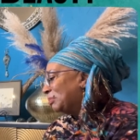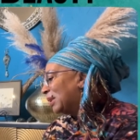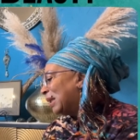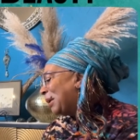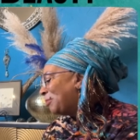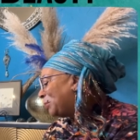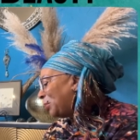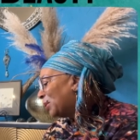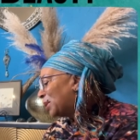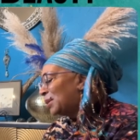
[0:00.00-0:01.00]
and we
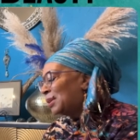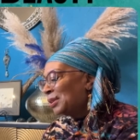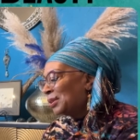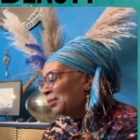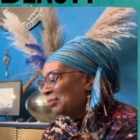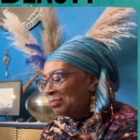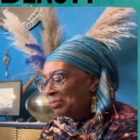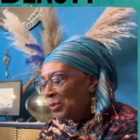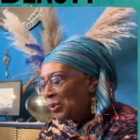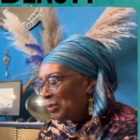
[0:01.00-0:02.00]
purchased this
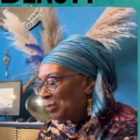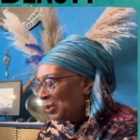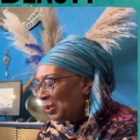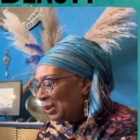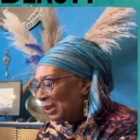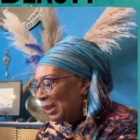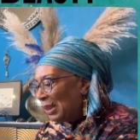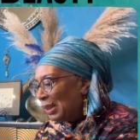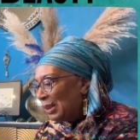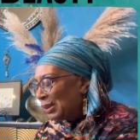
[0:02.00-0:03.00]
more and more.
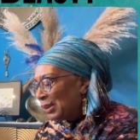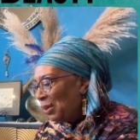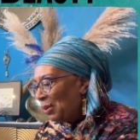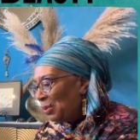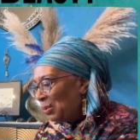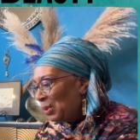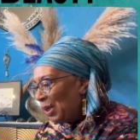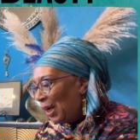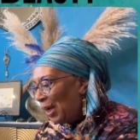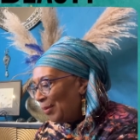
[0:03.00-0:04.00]
So
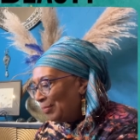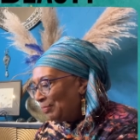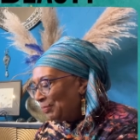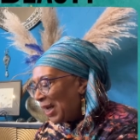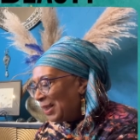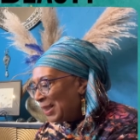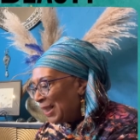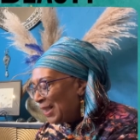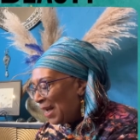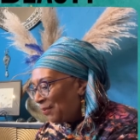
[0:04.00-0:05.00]
um, I
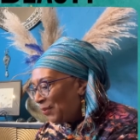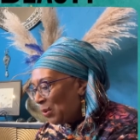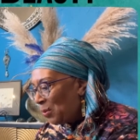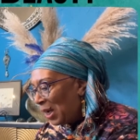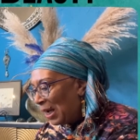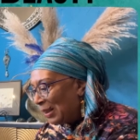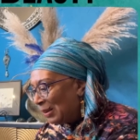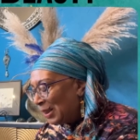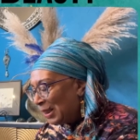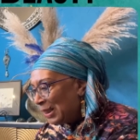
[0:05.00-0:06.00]
did that for a
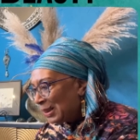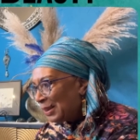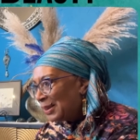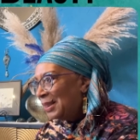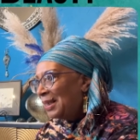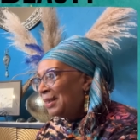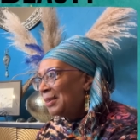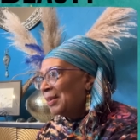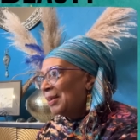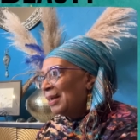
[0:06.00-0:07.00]
while, and as I said,
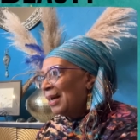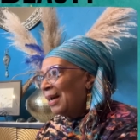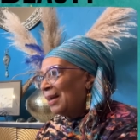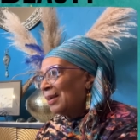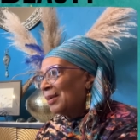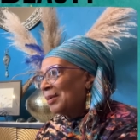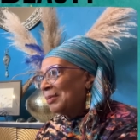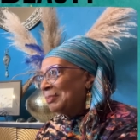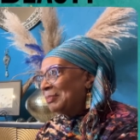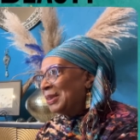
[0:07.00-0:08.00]
uh,
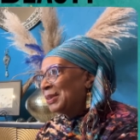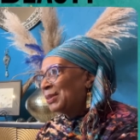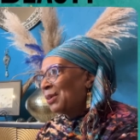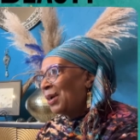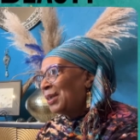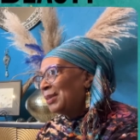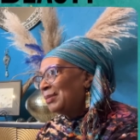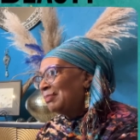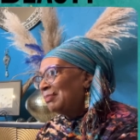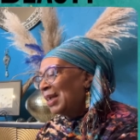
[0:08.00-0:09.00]
it started.
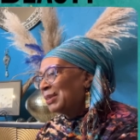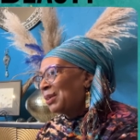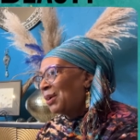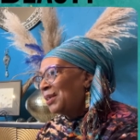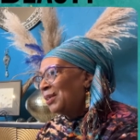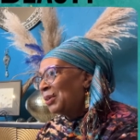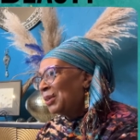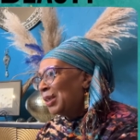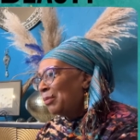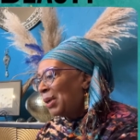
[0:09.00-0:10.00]
I started
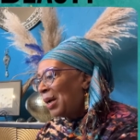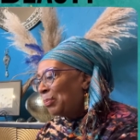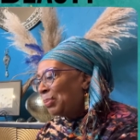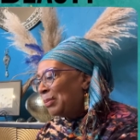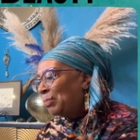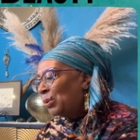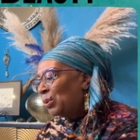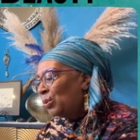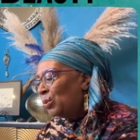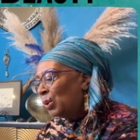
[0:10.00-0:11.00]
learning about people
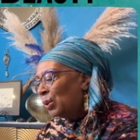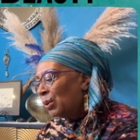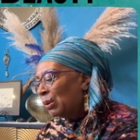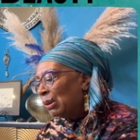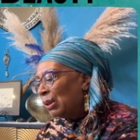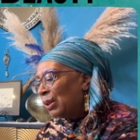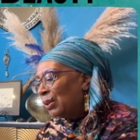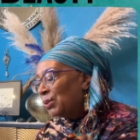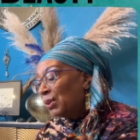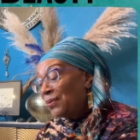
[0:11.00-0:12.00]
who were
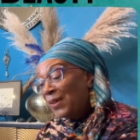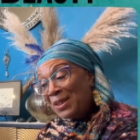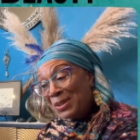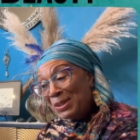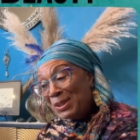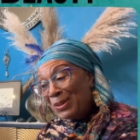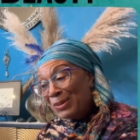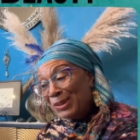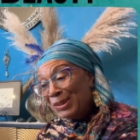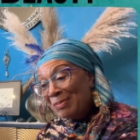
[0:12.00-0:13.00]
doing fashion
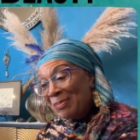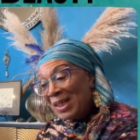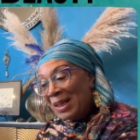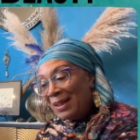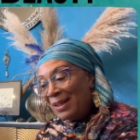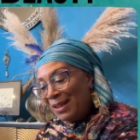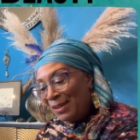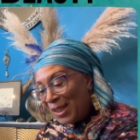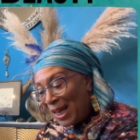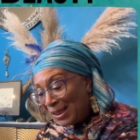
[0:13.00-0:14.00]
shows, mm. and
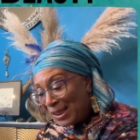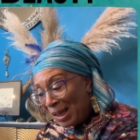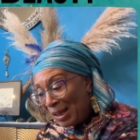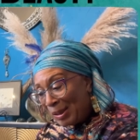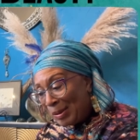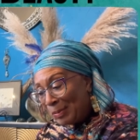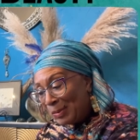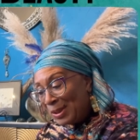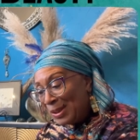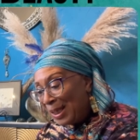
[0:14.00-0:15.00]
at that time,
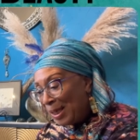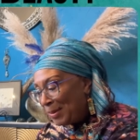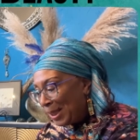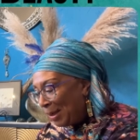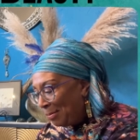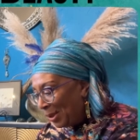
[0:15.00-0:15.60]
the name came